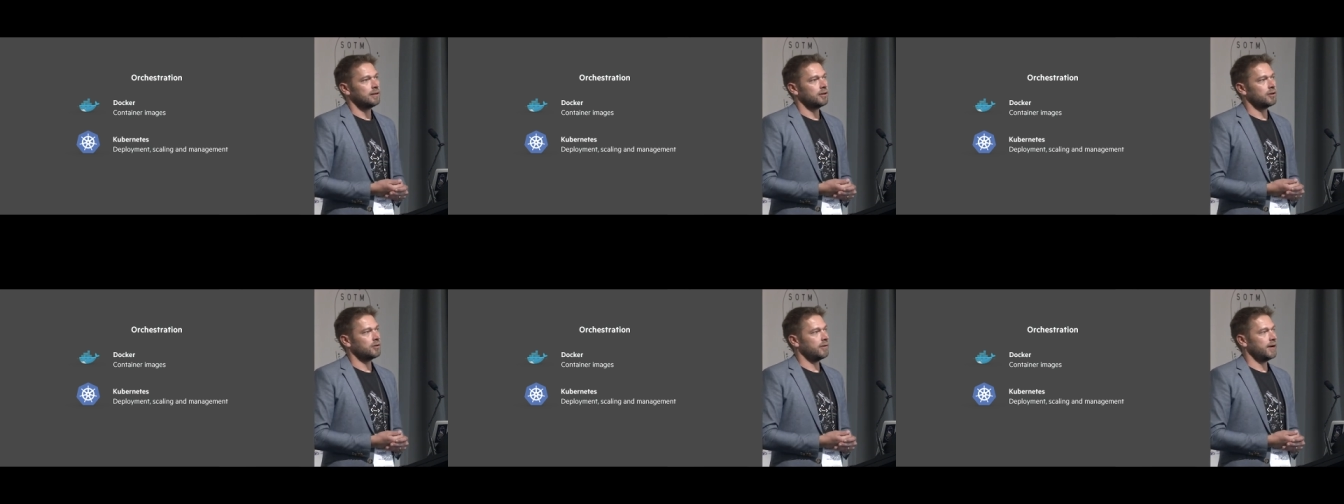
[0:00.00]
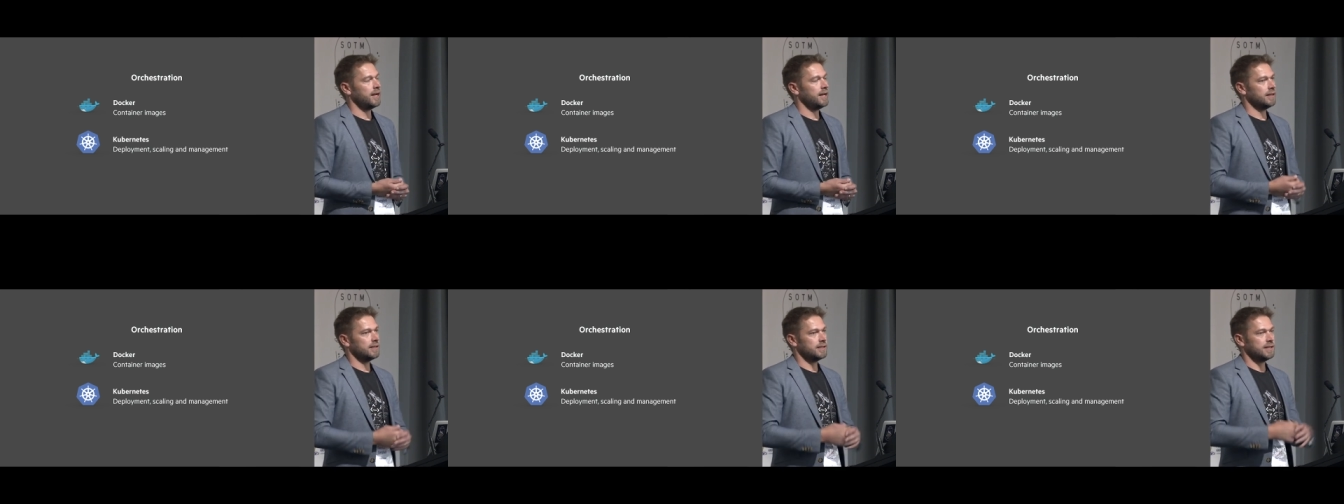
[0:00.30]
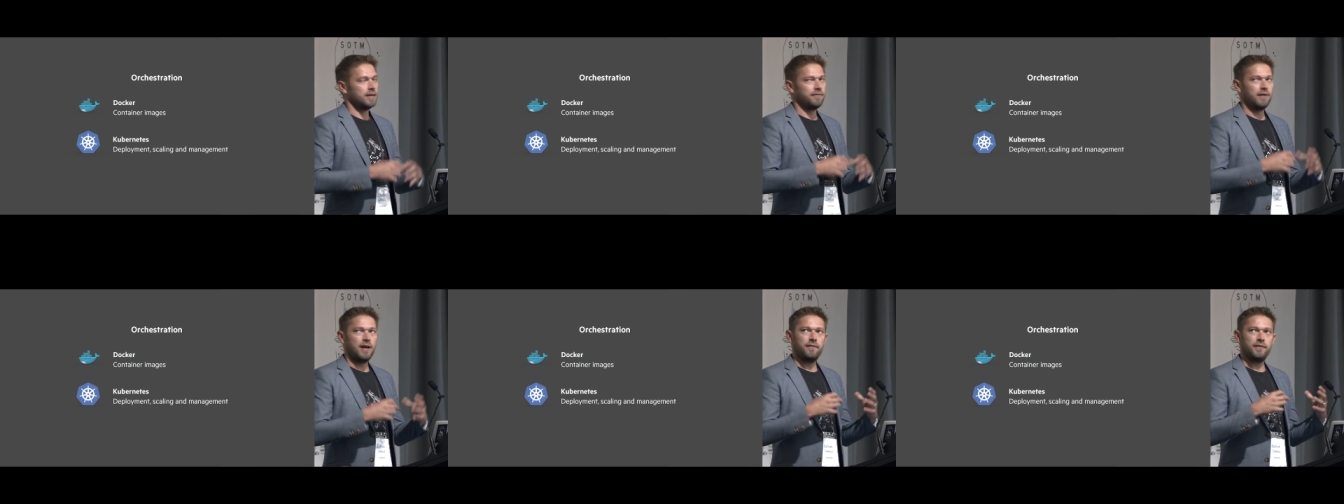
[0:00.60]
create,
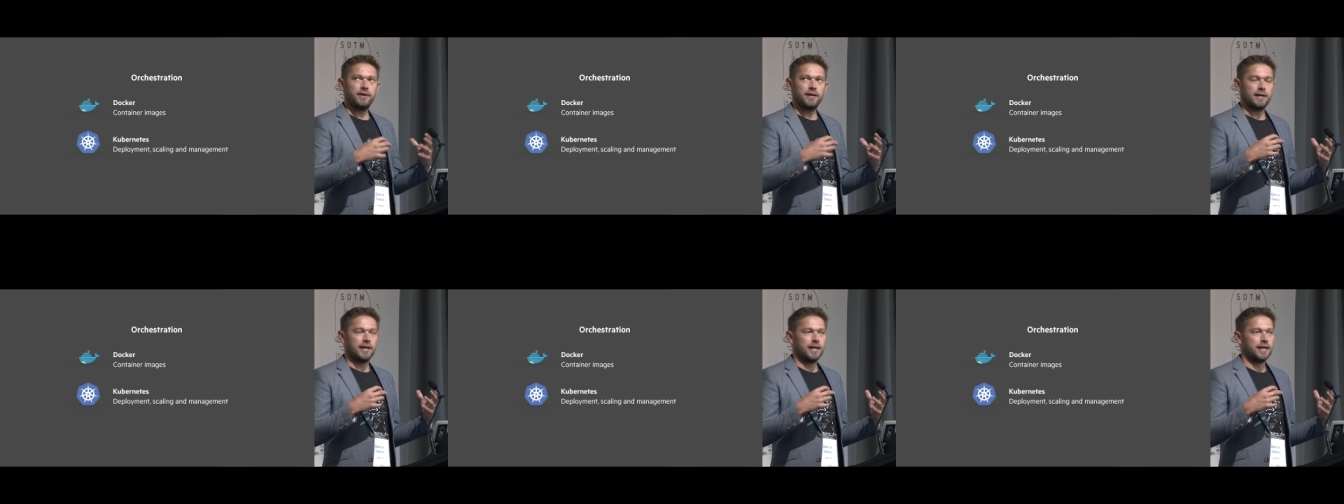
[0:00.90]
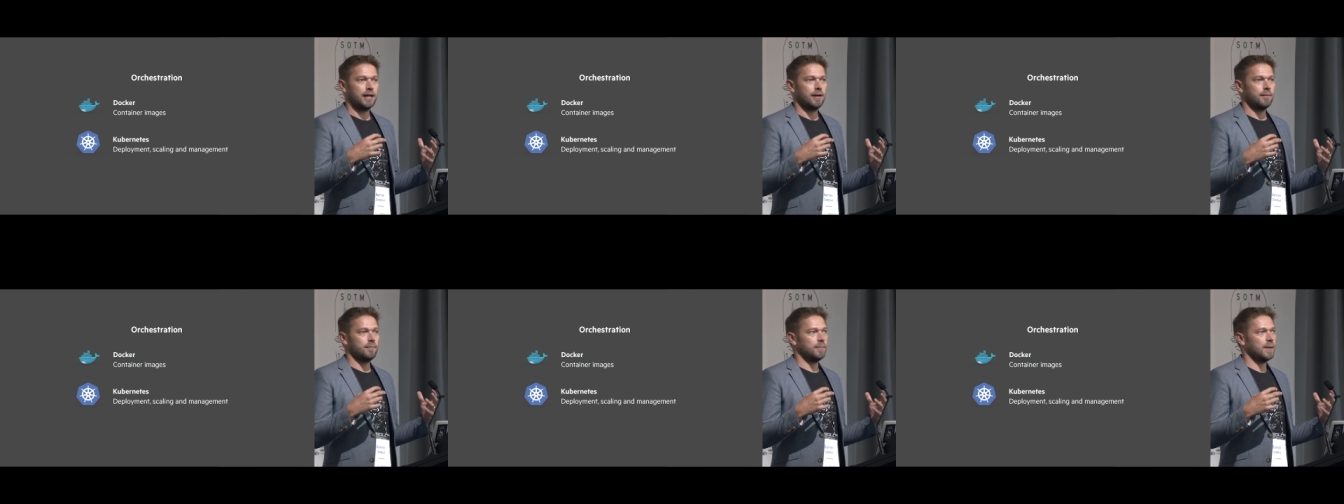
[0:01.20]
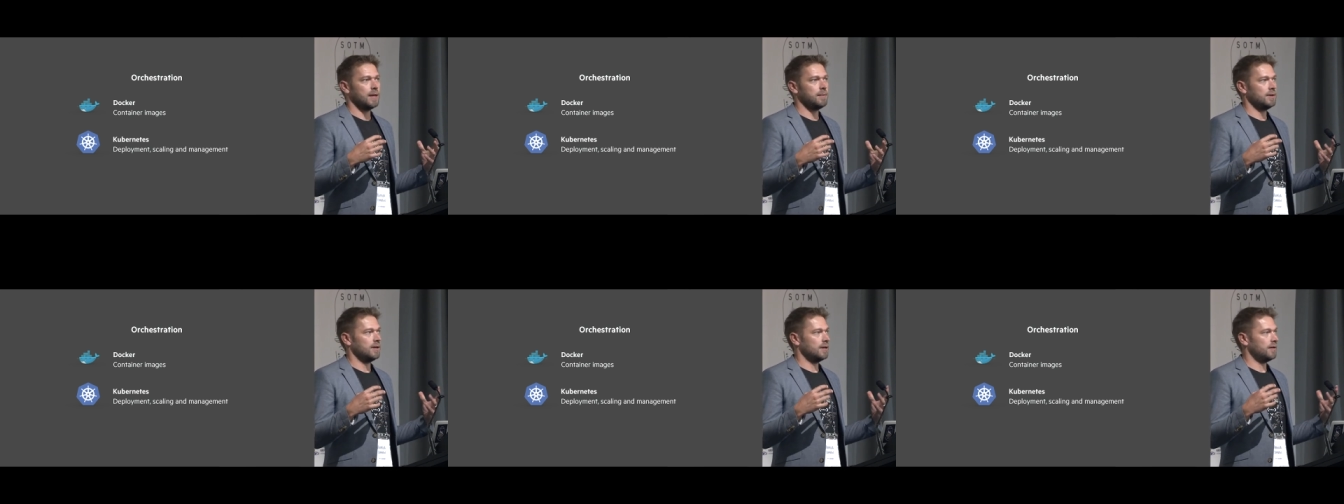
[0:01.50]
instead of having a um,
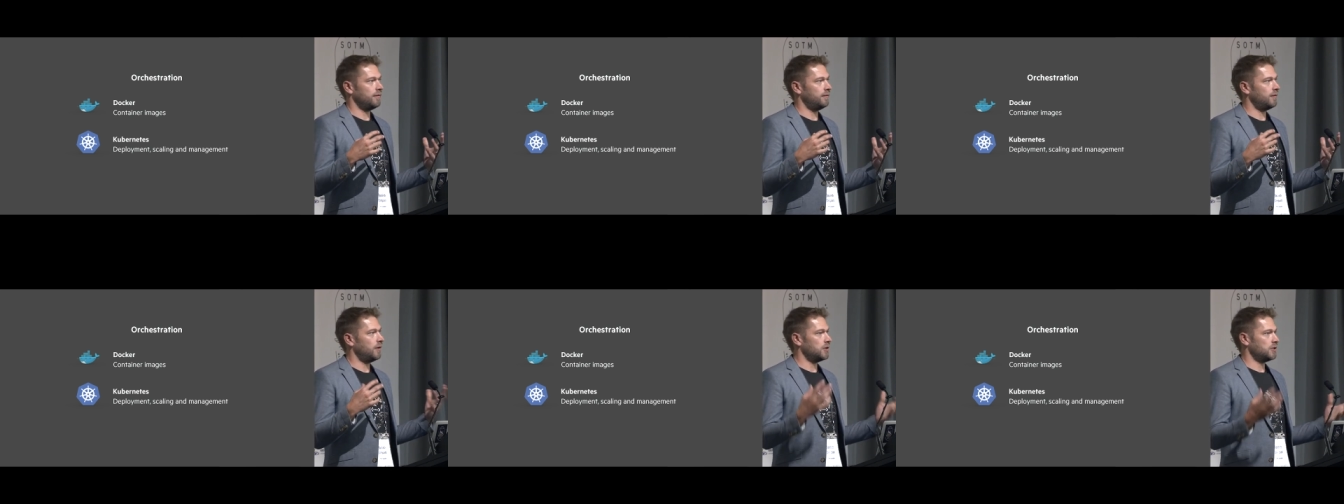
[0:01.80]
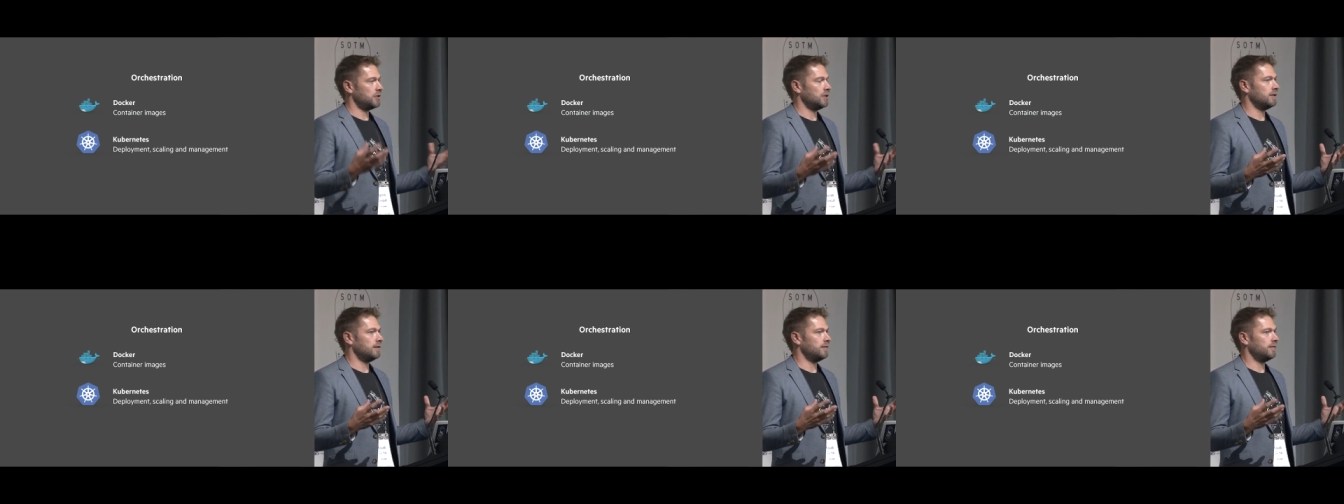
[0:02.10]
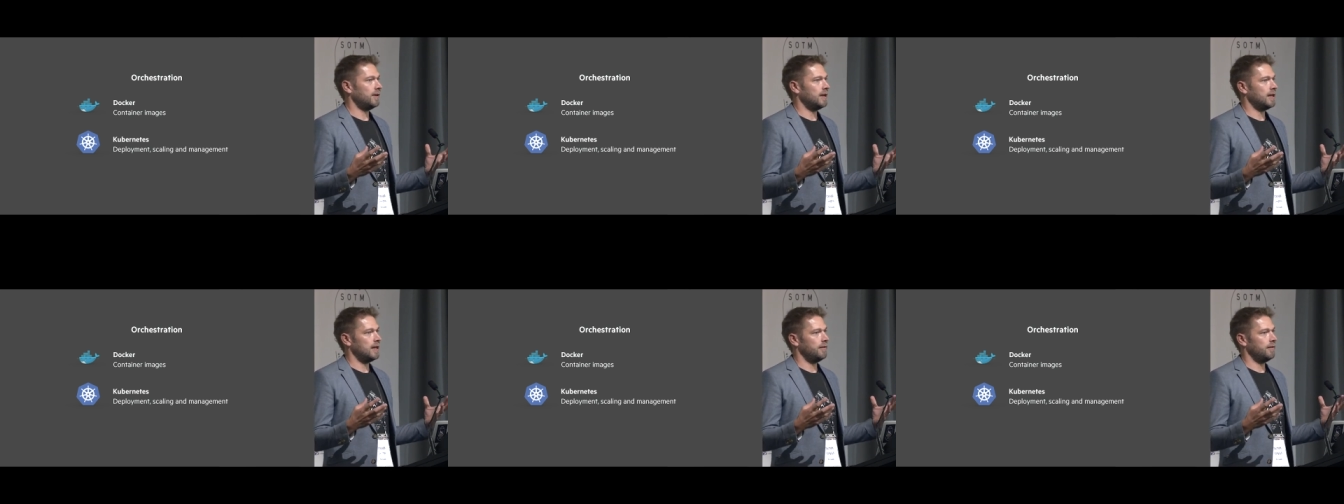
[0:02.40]
maybe a virtual,